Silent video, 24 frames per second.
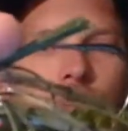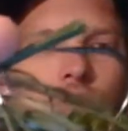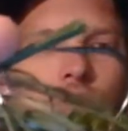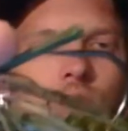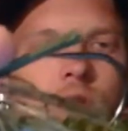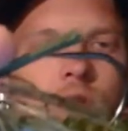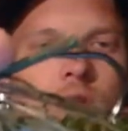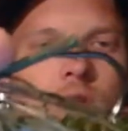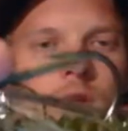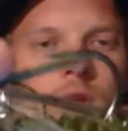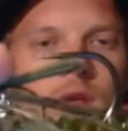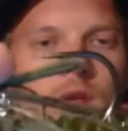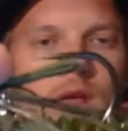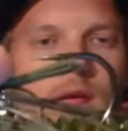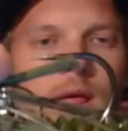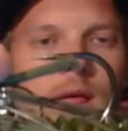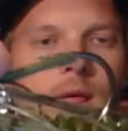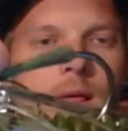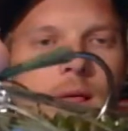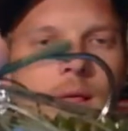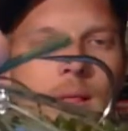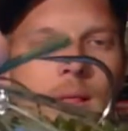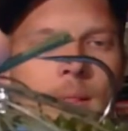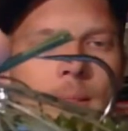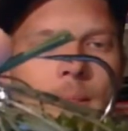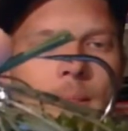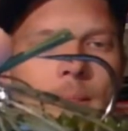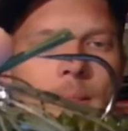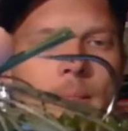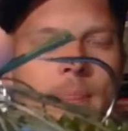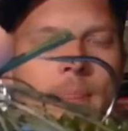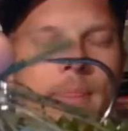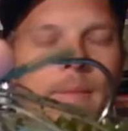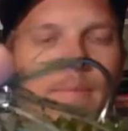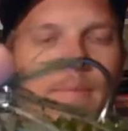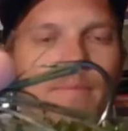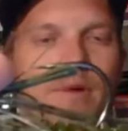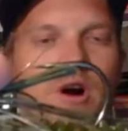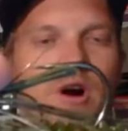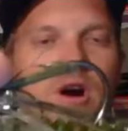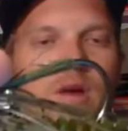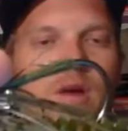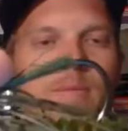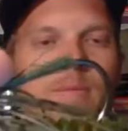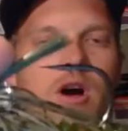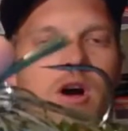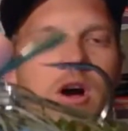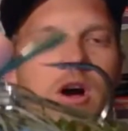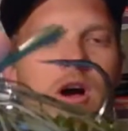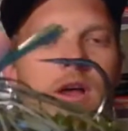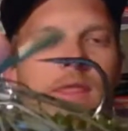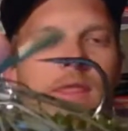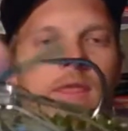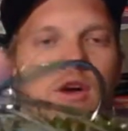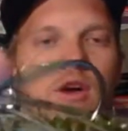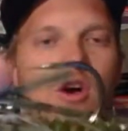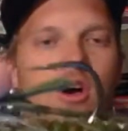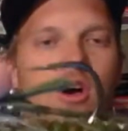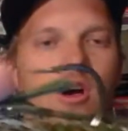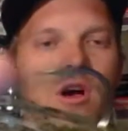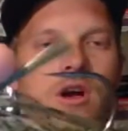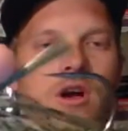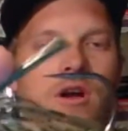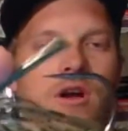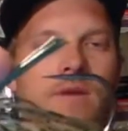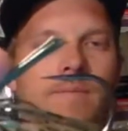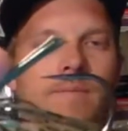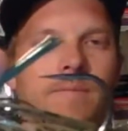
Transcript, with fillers: to the barb on the hook.